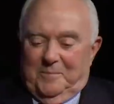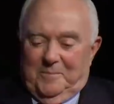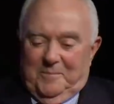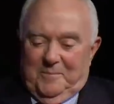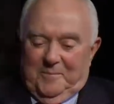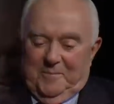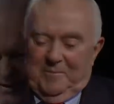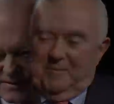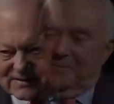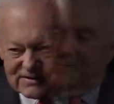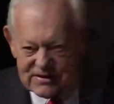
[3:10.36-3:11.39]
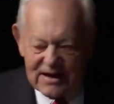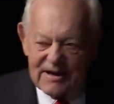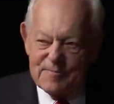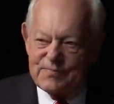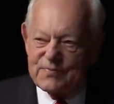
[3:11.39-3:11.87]
I said at the
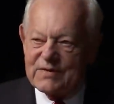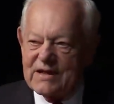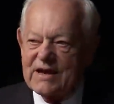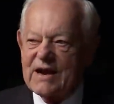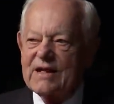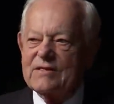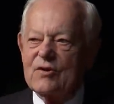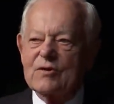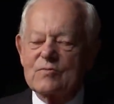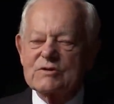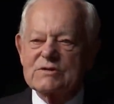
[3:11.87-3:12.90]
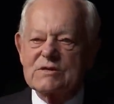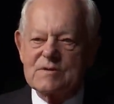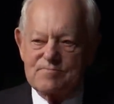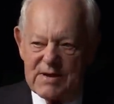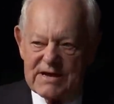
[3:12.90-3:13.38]
time that I thought it was
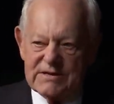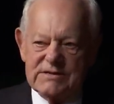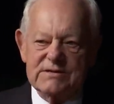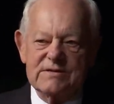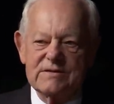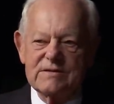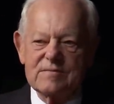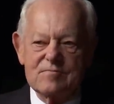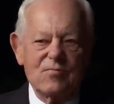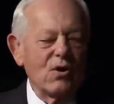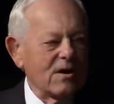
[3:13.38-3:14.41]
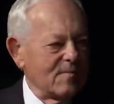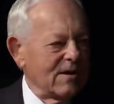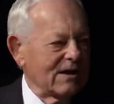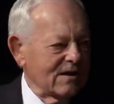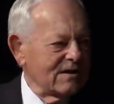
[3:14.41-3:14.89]
the best book
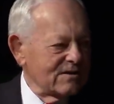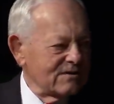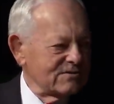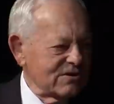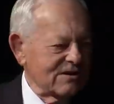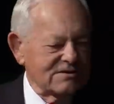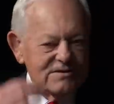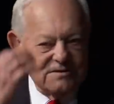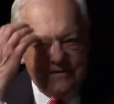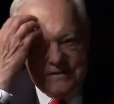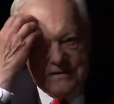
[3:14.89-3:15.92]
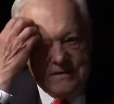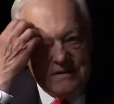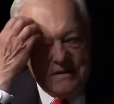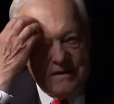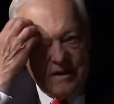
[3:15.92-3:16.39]
about Lyndon Johnson
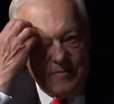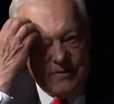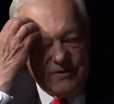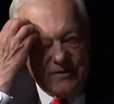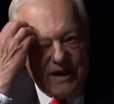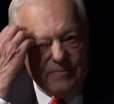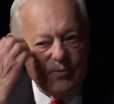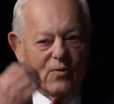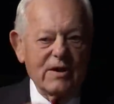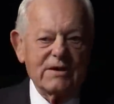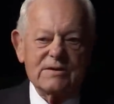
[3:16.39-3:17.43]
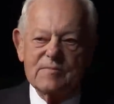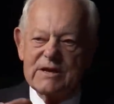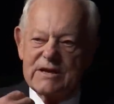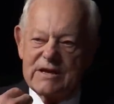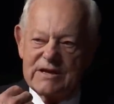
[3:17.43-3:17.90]
uh, up until that point. To
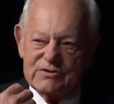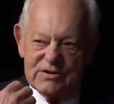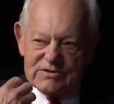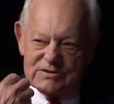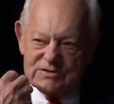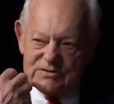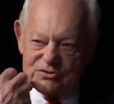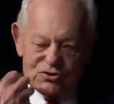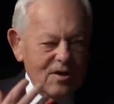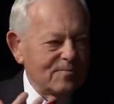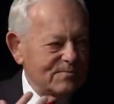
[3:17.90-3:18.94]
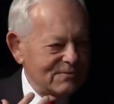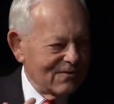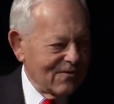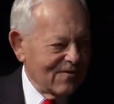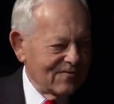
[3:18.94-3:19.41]
me, he just jumped
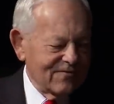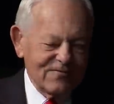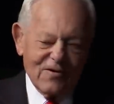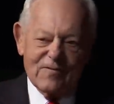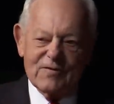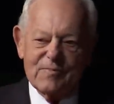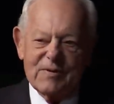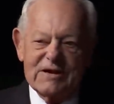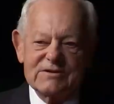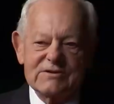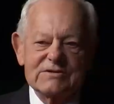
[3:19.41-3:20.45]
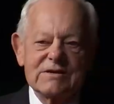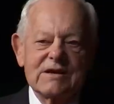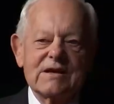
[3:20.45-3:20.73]
off, off the pages.